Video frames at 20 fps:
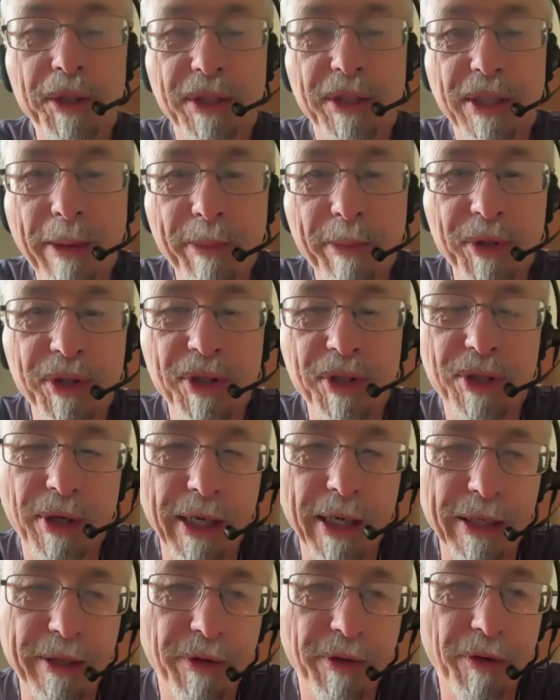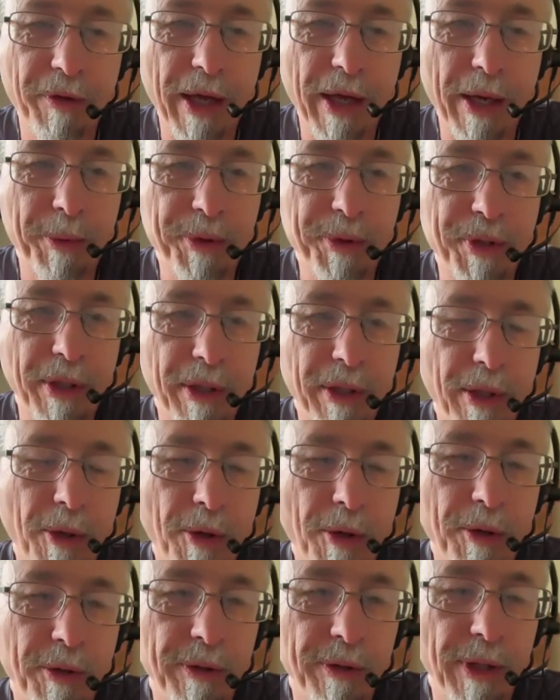demonstrate that there was a
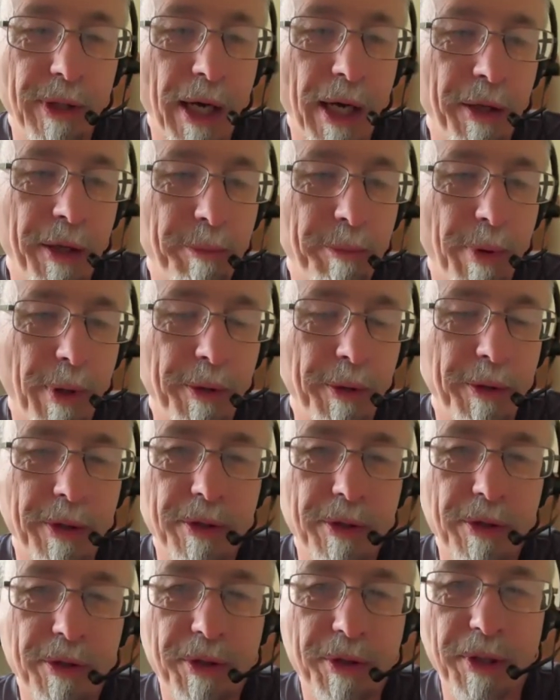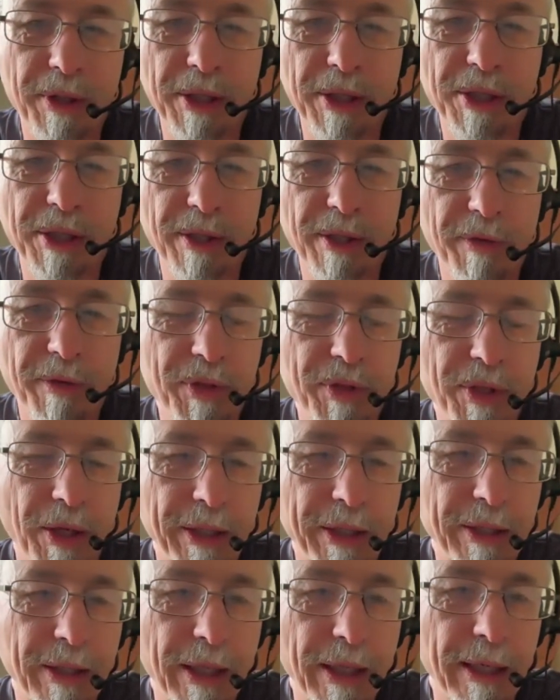long unbroken tradition of
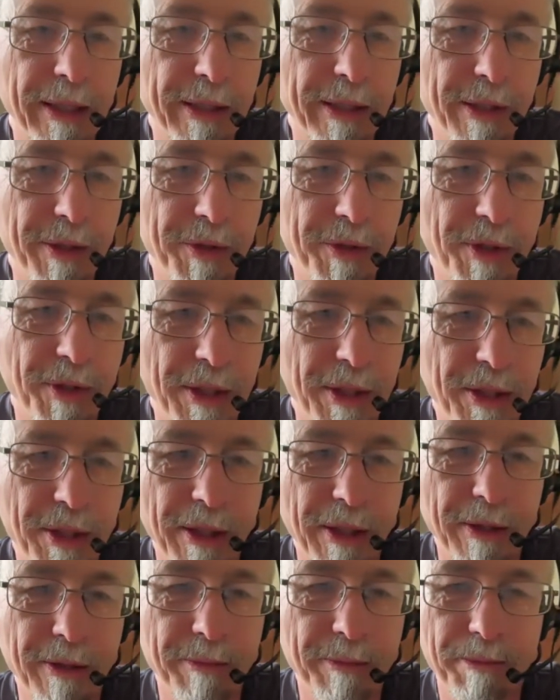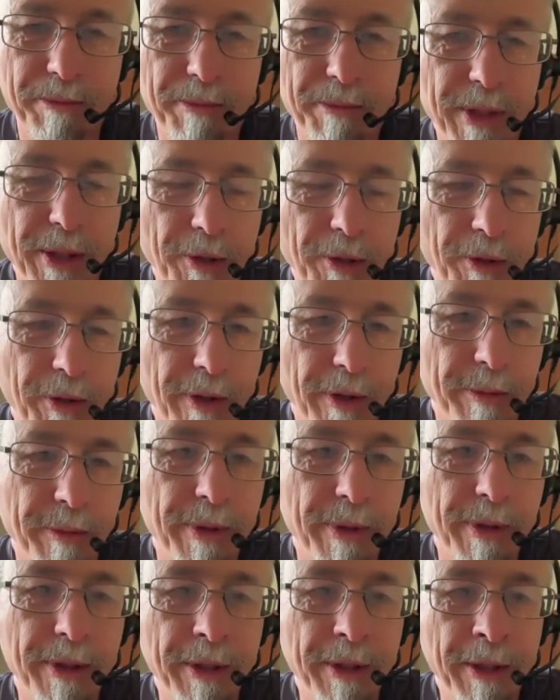psychedelic usage in Europe,
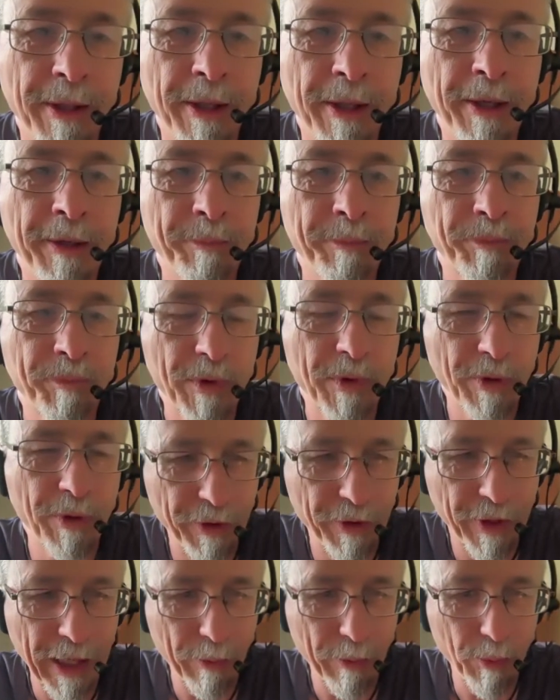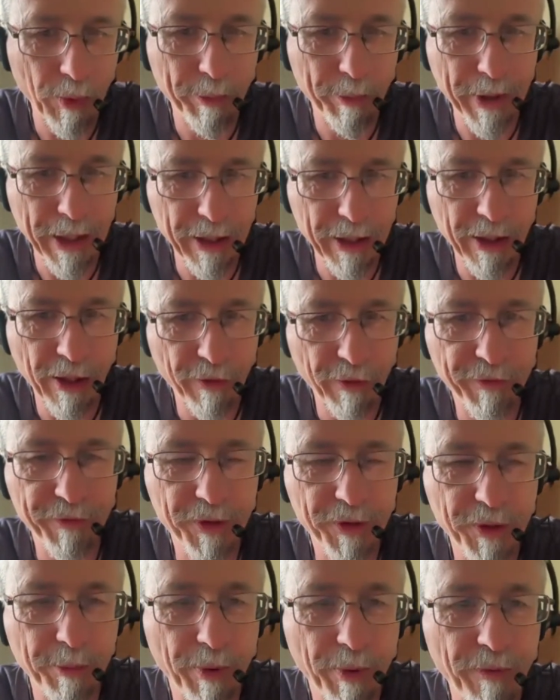that would be enough
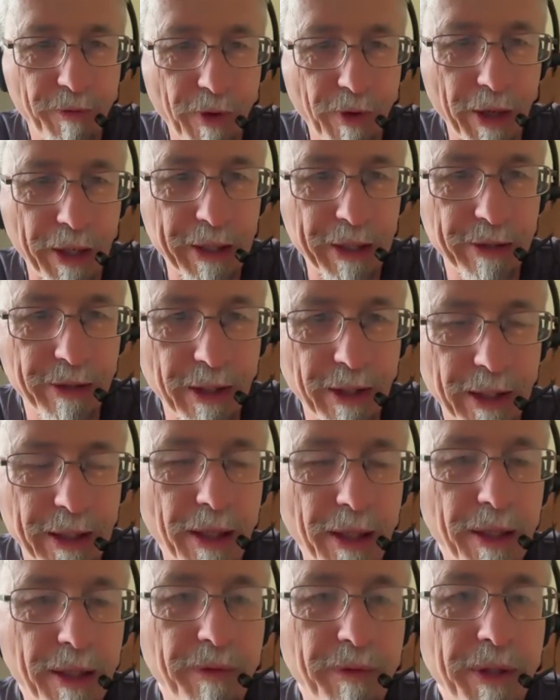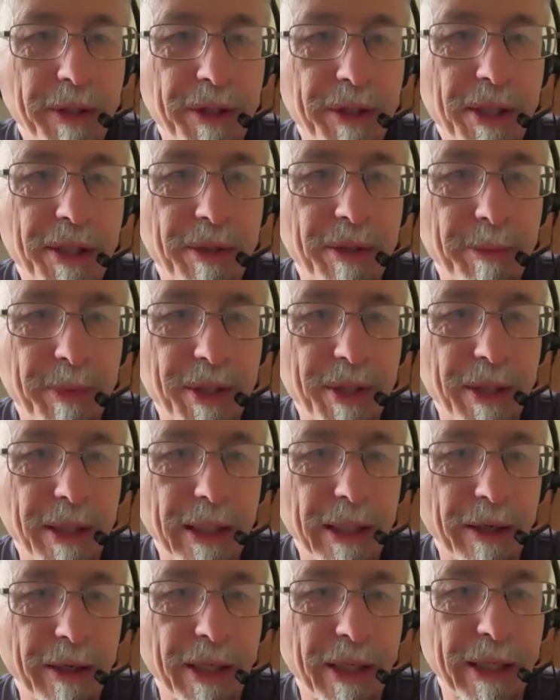to provide a kind of
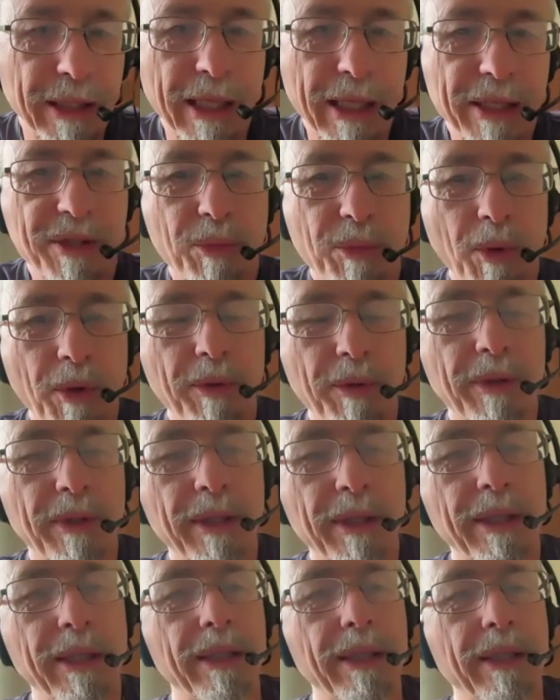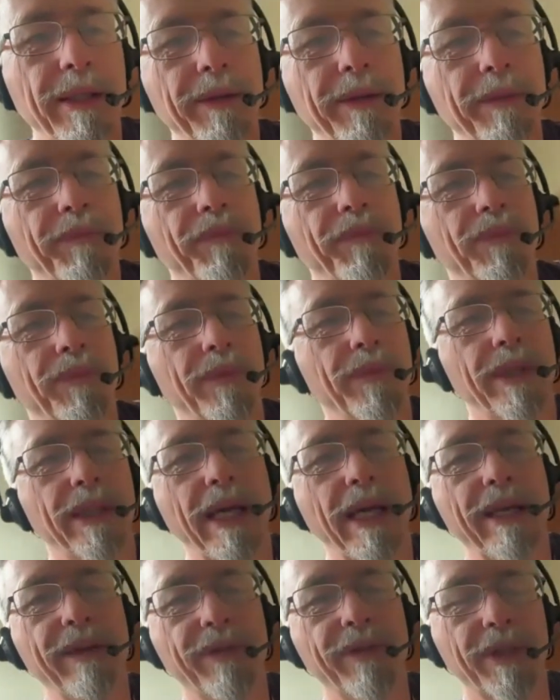legitimacy. I think that's what
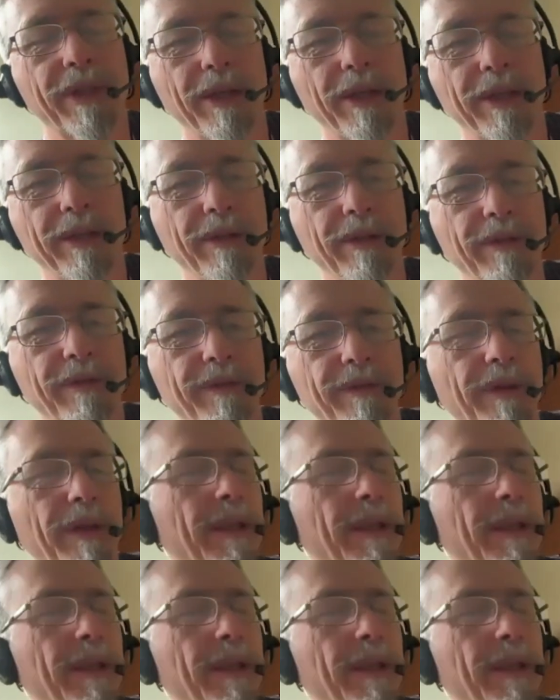gave a kind of